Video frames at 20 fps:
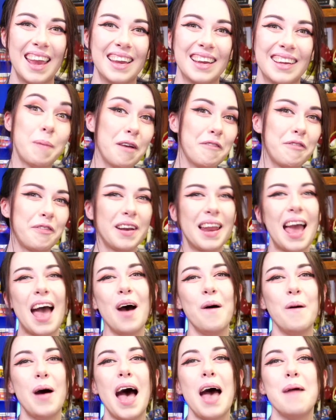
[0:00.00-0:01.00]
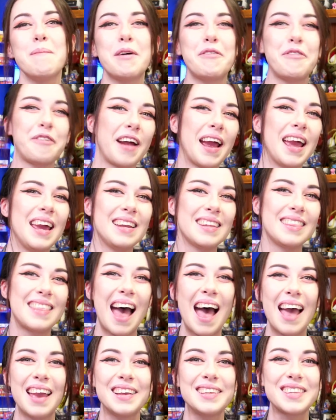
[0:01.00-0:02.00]
But for now, I'm afraid
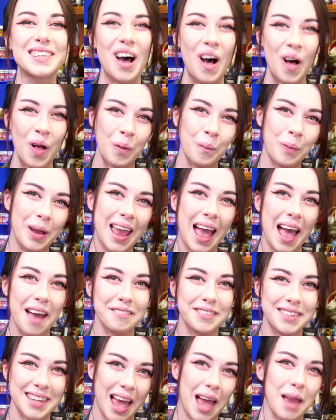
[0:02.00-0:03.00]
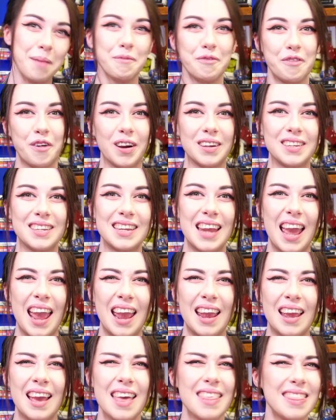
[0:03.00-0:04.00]
that is all we have time for
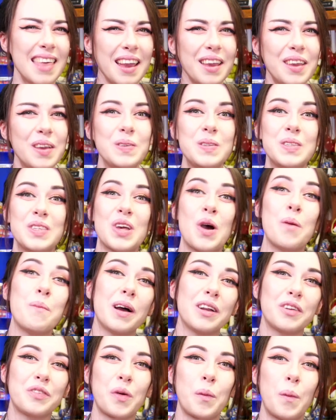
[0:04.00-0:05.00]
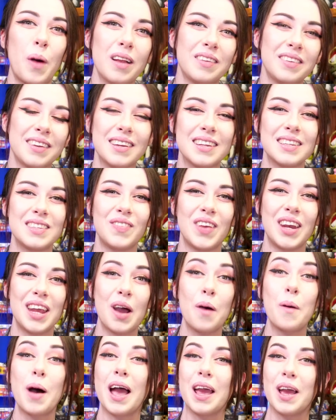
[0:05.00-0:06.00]
today. Thank you so much for watching this
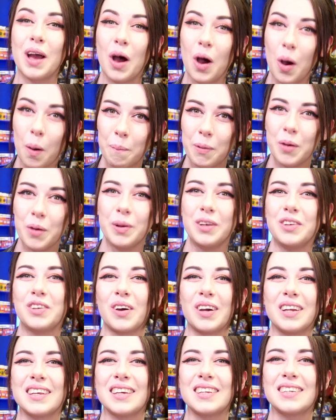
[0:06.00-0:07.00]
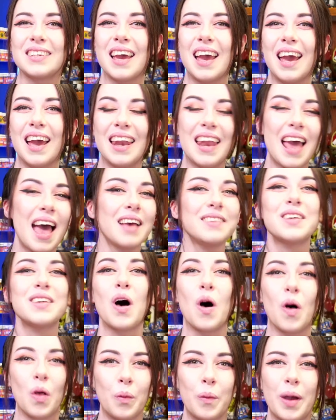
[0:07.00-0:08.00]
video. I hope you enjoyed it. And as
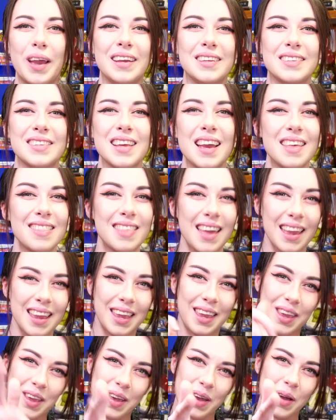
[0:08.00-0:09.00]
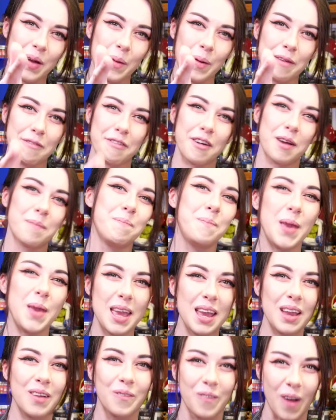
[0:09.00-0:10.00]
always, thank you for
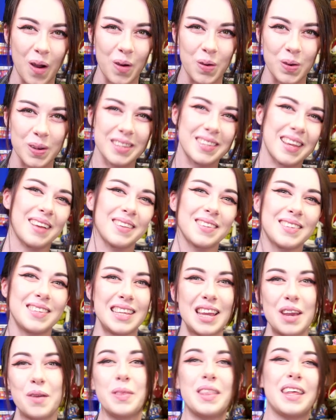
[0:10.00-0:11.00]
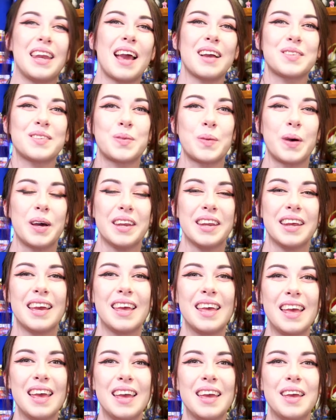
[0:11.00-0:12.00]
being rogues. I'll see you in the next one.
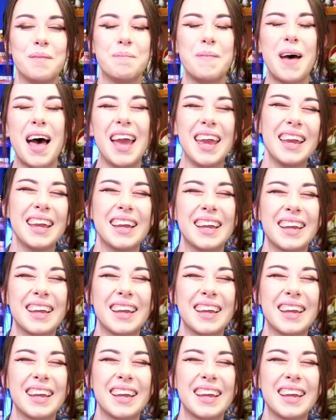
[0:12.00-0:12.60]
Bye!